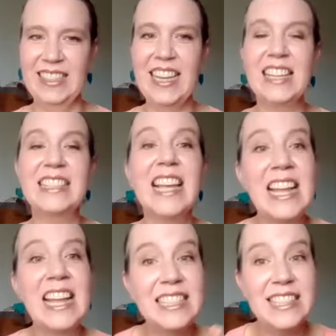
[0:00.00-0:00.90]
Yes,
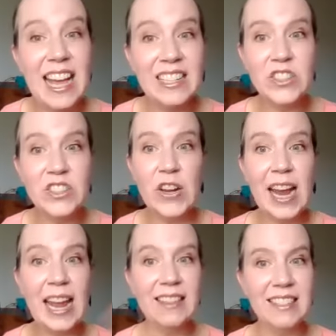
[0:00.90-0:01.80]
and texture
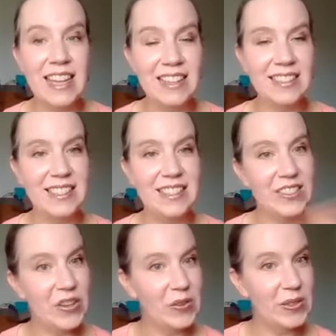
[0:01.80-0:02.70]
and lacy.
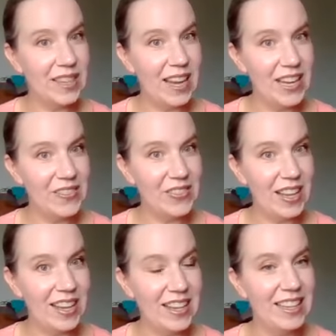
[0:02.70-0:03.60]
So it's kind of
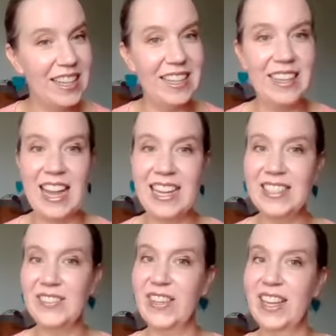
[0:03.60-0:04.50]
a
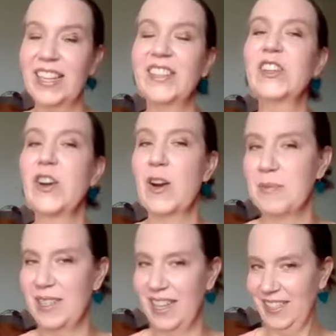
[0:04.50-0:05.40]
nice, fun
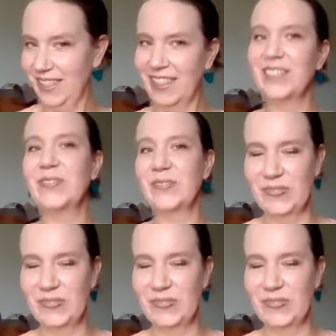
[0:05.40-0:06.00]
combination.